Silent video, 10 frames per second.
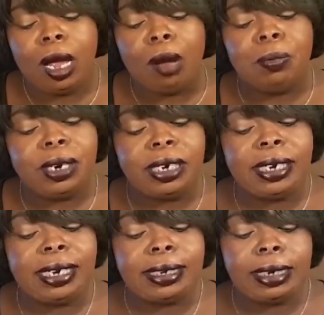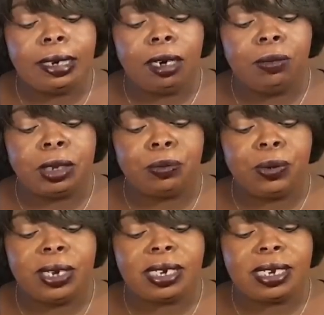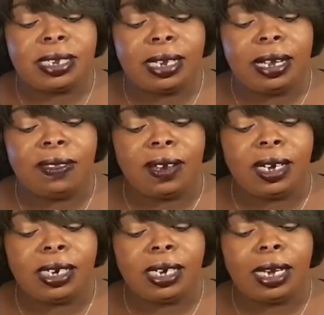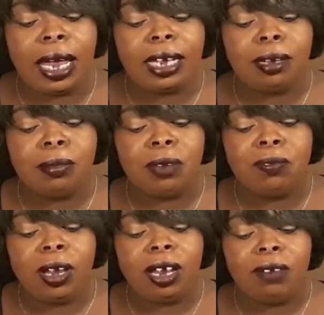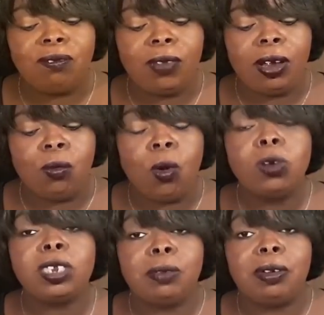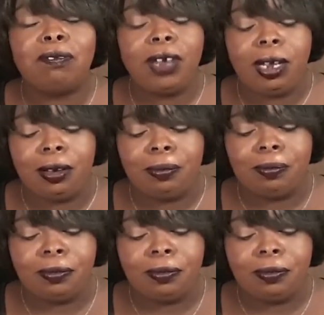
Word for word: But he did tell her what the president said that he didn't like him and, and uh, wants him to fail.